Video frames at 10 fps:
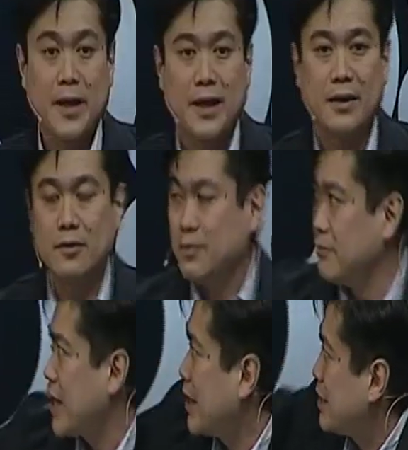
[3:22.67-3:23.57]
And
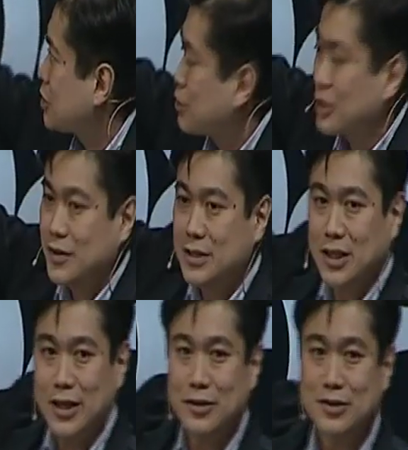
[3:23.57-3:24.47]
each one of these
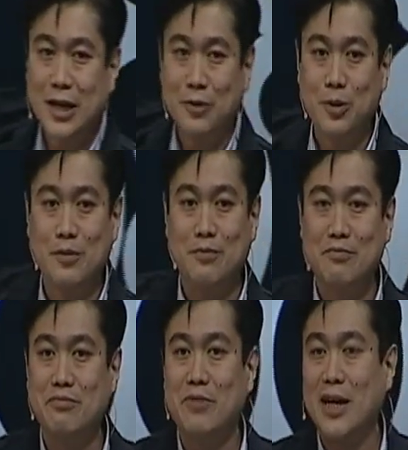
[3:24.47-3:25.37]
layers, I will
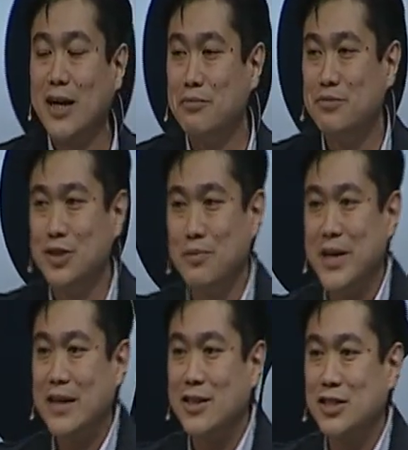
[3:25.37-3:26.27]

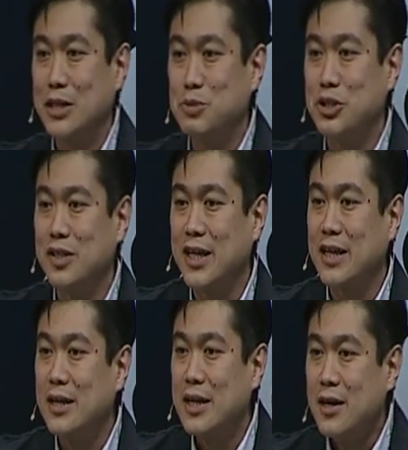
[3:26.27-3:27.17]
make an assumption
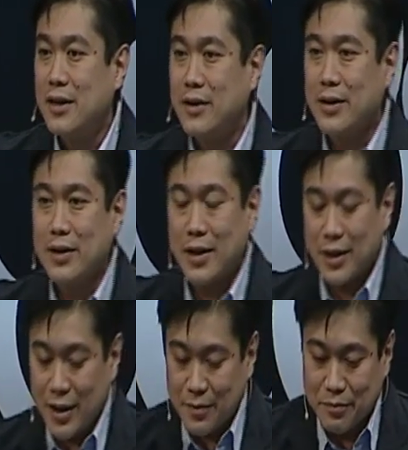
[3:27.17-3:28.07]
that
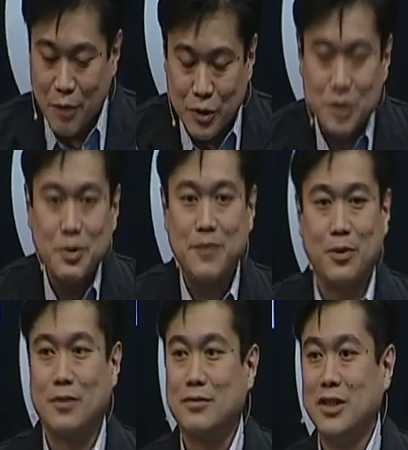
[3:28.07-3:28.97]
most
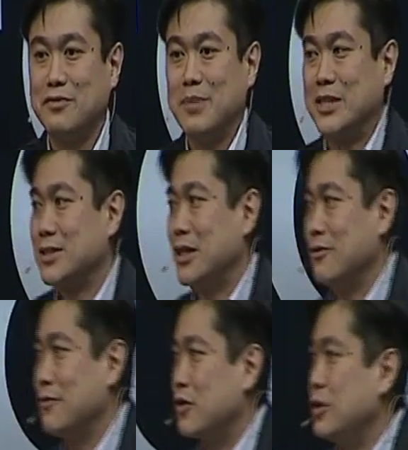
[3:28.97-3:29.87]
people, even
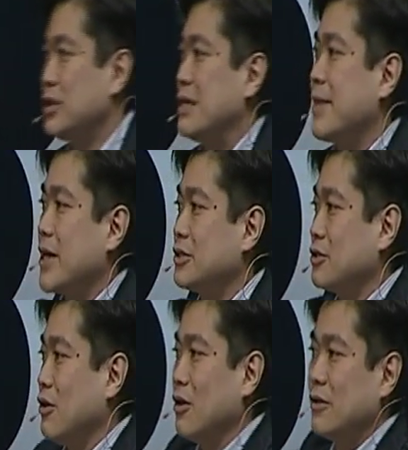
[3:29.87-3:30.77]
myself, couldn't imagine
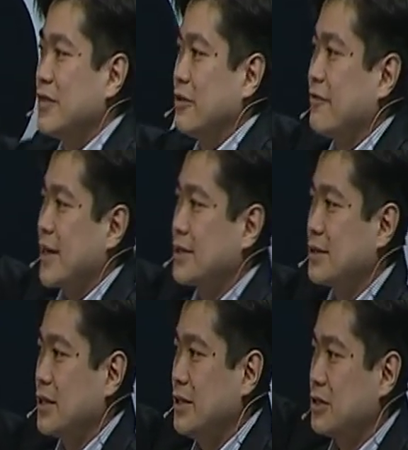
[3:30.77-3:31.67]
all of the effects
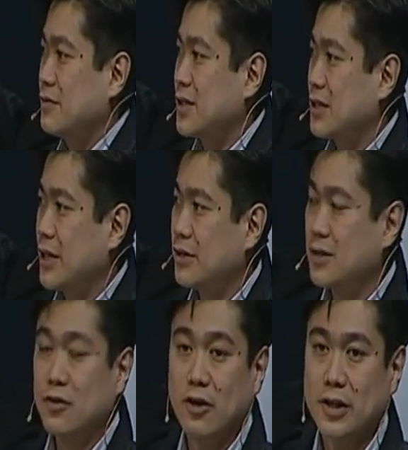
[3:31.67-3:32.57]
that each of these layers
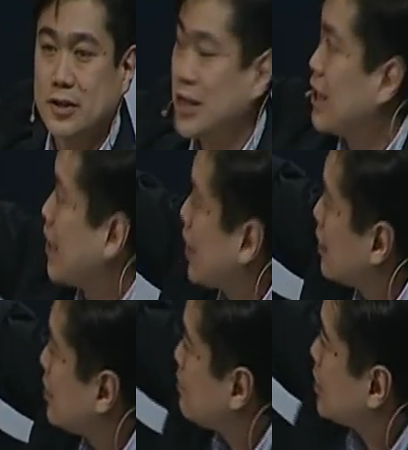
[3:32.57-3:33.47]
have caused. And
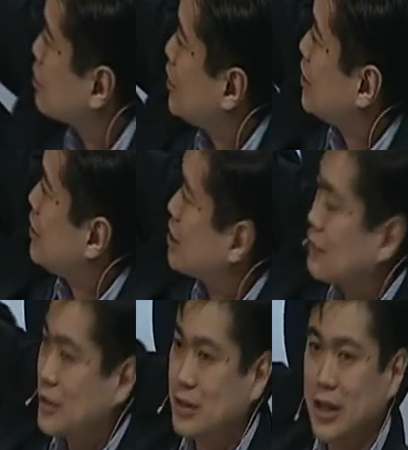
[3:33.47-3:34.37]
in between each of
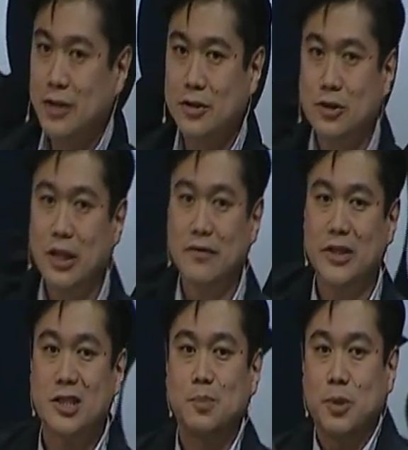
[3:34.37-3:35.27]
these layers, you have an
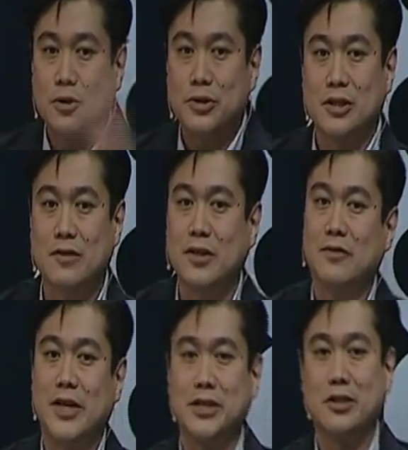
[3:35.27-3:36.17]
explosion of
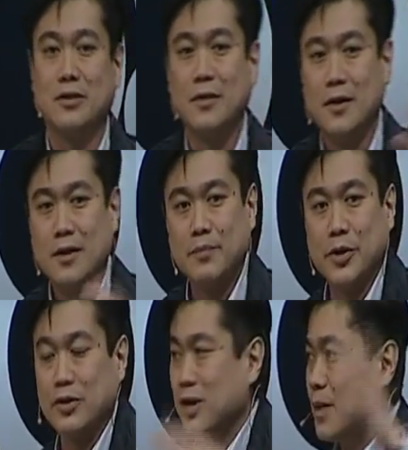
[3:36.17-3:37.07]
innovation,
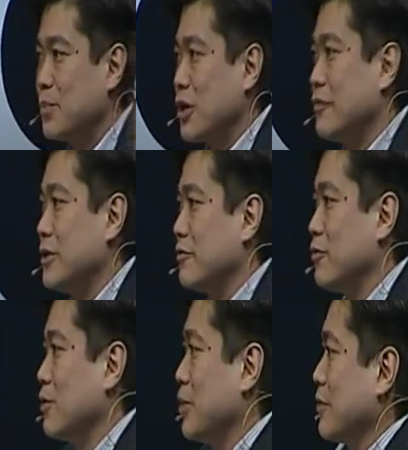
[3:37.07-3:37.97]
both nonprofit and
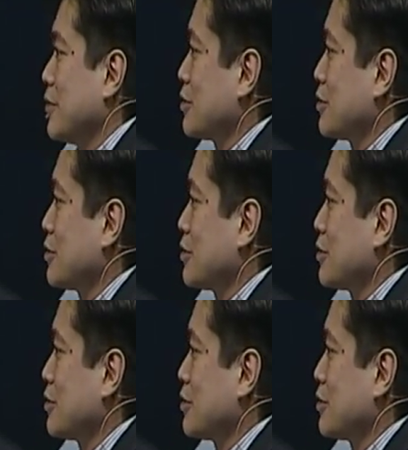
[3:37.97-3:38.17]
for-profit.